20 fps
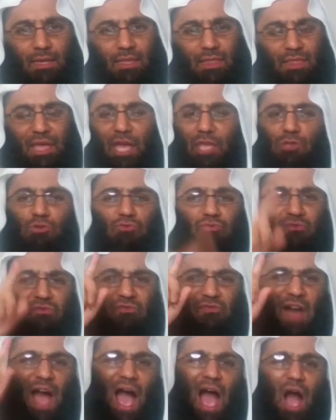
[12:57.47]
That you
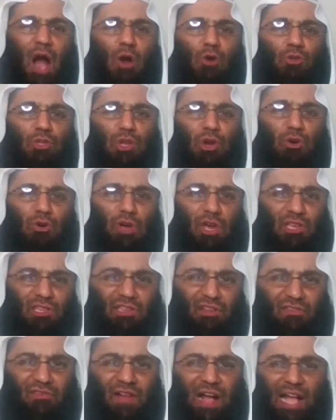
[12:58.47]
vow you're going
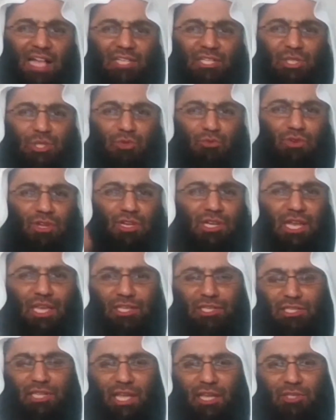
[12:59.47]
to fast 3
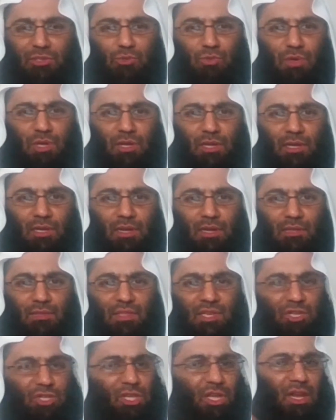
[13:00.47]
days next week.
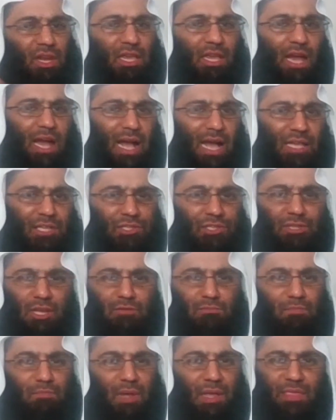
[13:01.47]
The Sharia has
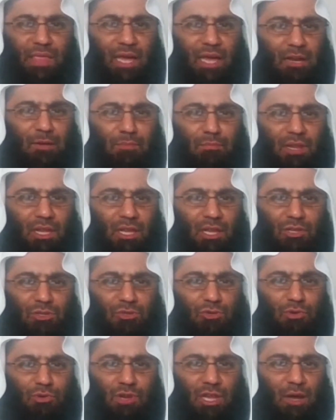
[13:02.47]
not made that
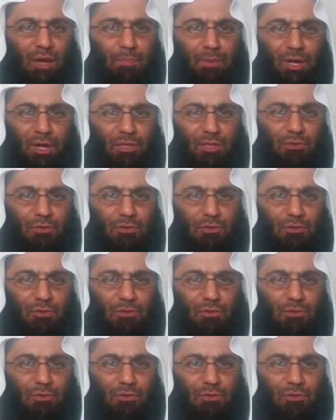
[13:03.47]
obligatory upon